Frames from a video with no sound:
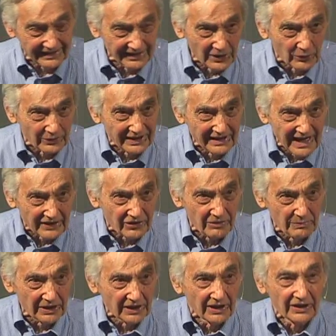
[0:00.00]
you know, get to
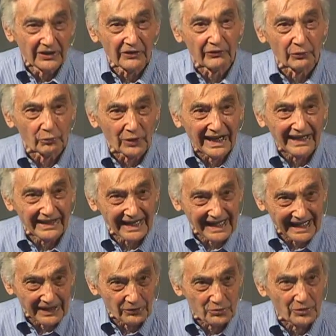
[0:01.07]
be of the right
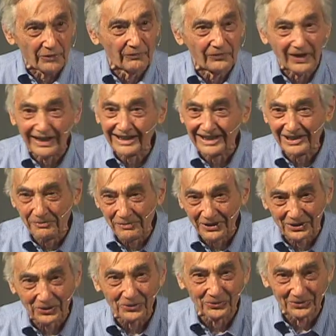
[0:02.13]
age to finally be
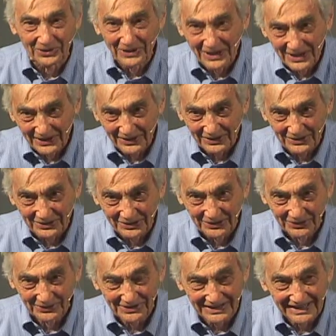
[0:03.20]
told the
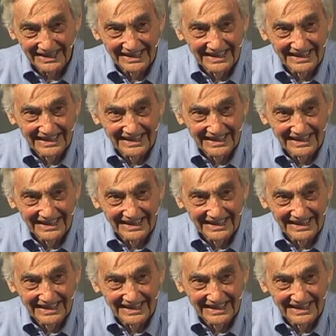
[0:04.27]
truth.